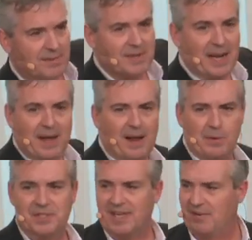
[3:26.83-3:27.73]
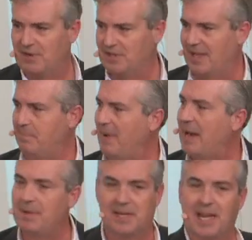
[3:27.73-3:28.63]
I always think of it as that
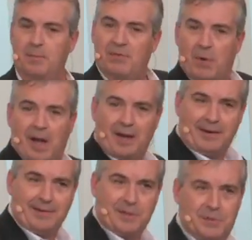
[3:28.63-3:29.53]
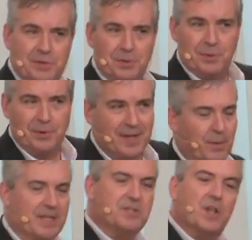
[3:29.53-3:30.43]
badminton game of one, two, you know, we
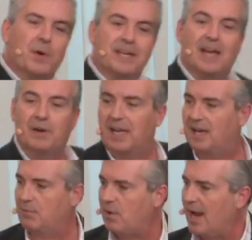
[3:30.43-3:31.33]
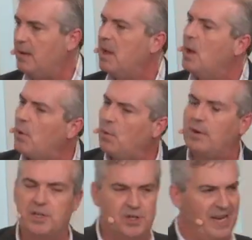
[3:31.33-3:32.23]
could slow it down and get it right, but we want
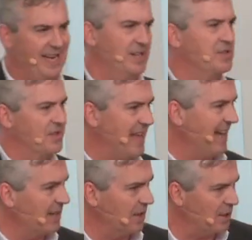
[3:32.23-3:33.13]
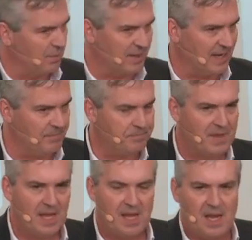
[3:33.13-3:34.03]
to change that a
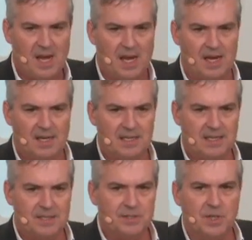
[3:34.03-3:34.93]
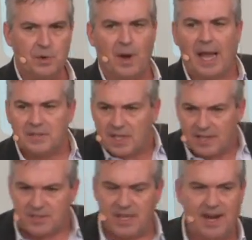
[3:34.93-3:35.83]
little bit. So as they
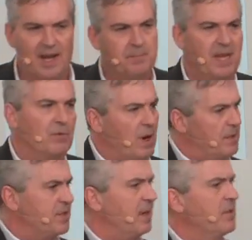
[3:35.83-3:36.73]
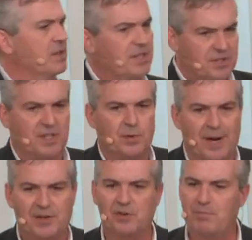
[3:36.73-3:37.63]
had said, I'm Ken Robertson. I'm the artistic
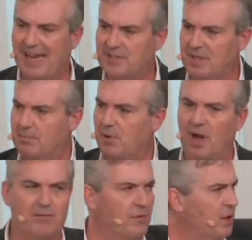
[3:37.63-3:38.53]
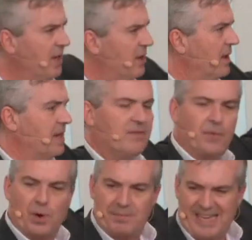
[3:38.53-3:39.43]
director of Bats Improv over here in
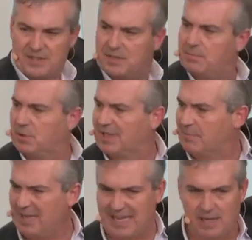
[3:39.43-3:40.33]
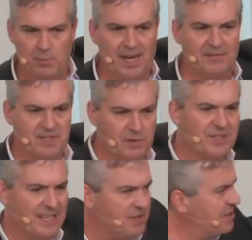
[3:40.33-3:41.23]
Fort Mason, Building B. We have several
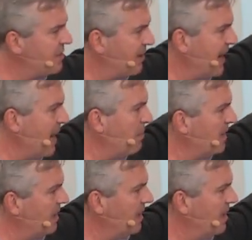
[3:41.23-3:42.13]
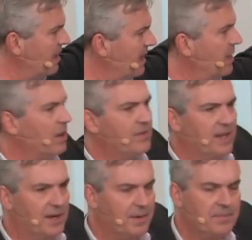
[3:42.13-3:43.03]
sessions that are happening in our
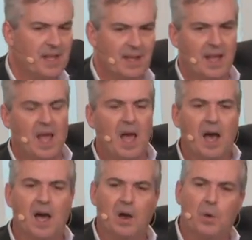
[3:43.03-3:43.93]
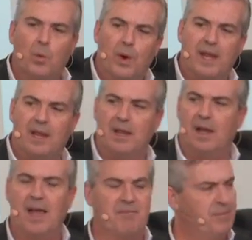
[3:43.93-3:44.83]
theater. We
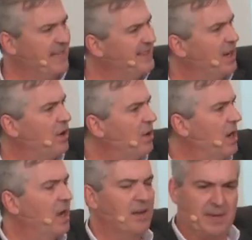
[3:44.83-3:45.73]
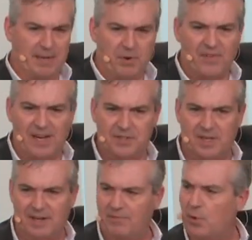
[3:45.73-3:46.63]
have been there, have been improvising
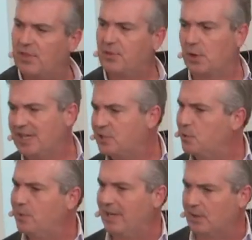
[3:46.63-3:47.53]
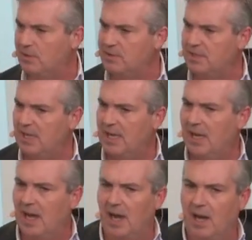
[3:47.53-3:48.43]
for 32 years,
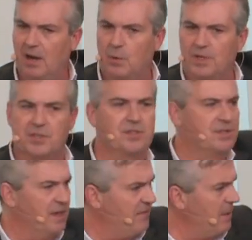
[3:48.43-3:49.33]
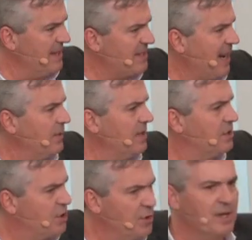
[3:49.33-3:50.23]
which is, if anybody's counting,
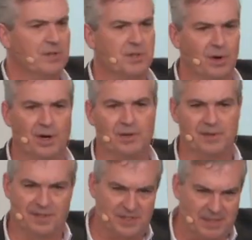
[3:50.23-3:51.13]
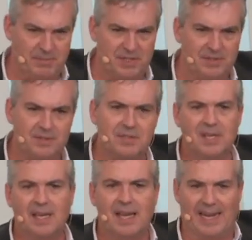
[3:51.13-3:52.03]
2 years longer than The Simpsons.
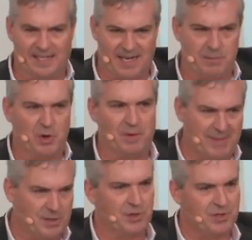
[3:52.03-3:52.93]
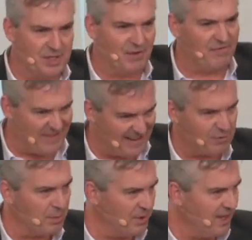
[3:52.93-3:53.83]
Anytime you can measure yourself
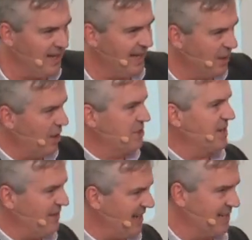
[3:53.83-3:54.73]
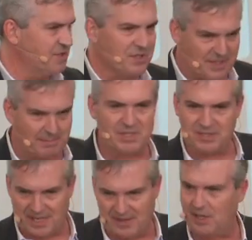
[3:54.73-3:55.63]
favorably in longevity against The Simpsons,
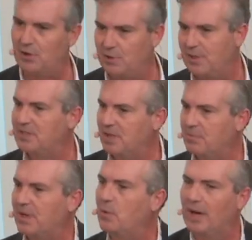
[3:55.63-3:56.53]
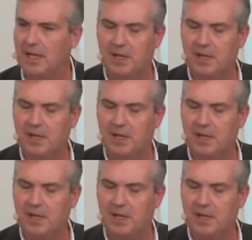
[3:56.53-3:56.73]
I think you're doing something well.